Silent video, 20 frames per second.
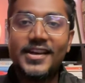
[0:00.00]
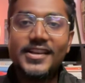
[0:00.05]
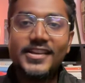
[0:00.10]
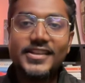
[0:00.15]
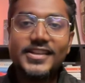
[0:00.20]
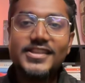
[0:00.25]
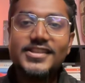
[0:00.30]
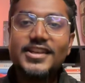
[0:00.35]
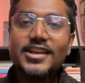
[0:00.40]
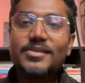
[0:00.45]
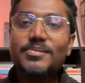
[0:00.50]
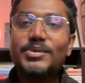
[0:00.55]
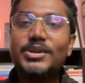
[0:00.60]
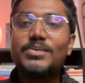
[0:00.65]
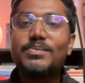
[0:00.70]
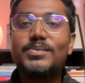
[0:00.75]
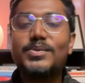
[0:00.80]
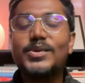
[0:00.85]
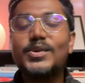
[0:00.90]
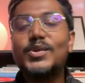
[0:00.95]
These are
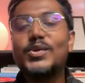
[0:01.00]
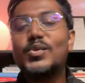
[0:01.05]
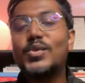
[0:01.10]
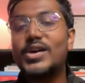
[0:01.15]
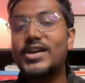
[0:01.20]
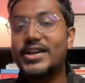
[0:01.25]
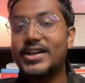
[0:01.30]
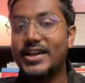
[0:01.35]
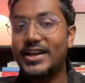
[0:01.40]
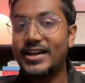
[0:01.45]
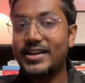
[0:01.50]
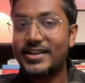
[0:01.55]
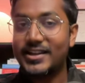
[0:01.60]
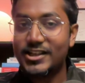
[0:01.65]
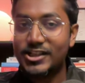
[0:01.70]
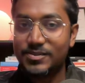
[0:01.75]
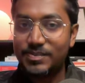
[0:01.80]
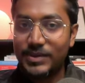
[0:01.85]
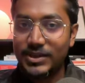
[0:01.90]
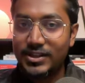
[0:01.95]
people who are great at
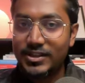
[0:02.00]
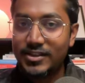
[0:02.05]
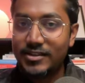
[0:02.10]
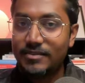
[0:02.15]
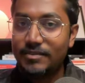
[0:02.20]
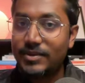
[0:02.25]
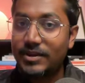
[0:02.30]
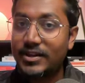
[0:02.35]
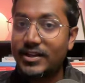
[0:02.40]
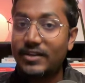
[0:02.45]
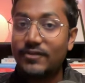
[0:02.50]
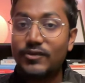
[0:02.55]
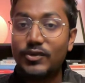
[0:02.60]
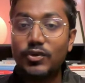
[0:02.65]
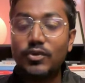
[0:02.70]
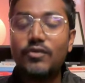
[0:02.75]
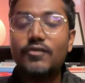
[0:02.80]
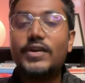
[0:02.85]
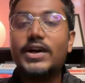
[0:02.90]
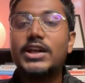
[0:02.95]
speaking but have
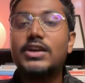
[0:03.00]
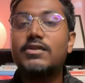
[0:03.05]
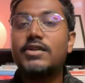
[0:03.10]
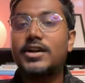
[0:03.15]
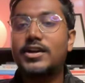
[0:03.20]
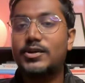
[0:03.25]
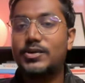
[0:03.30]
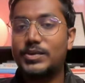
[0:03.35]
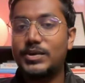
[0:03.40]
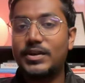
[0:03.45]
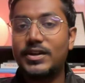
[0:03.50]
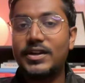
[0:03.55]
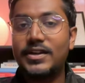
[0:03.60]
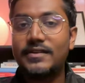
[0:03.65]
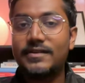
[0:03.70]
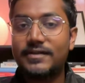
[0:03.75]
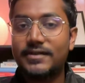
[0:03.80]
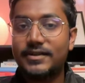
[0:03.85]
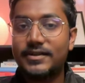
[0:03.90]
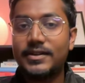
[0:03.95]
no value add to your
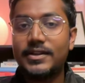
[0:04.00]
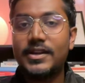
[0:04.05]
life.